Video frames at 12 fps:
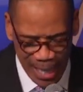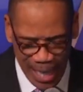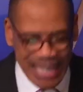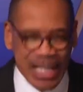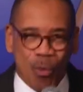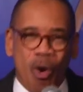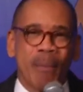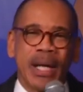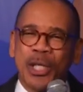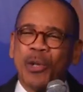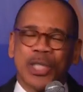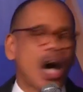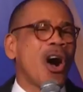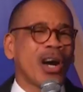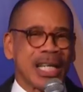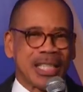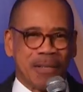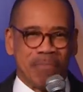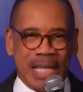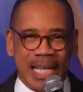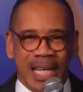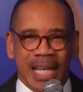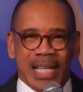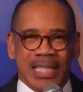I said, woman, you talking to me?
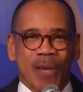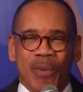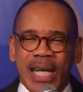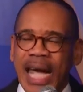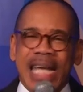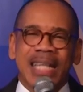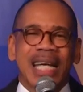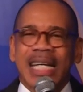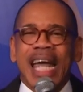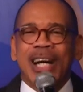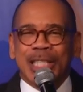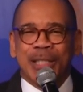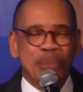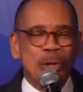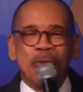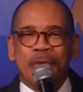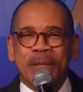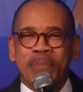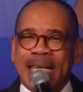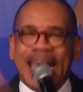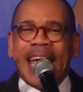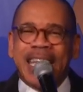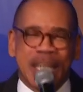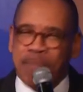She said, when ain't nothing else moving,
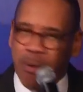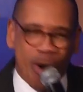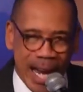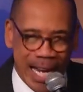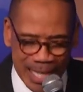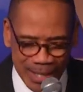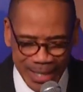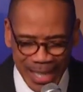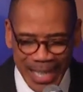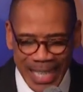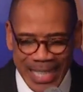began to praise.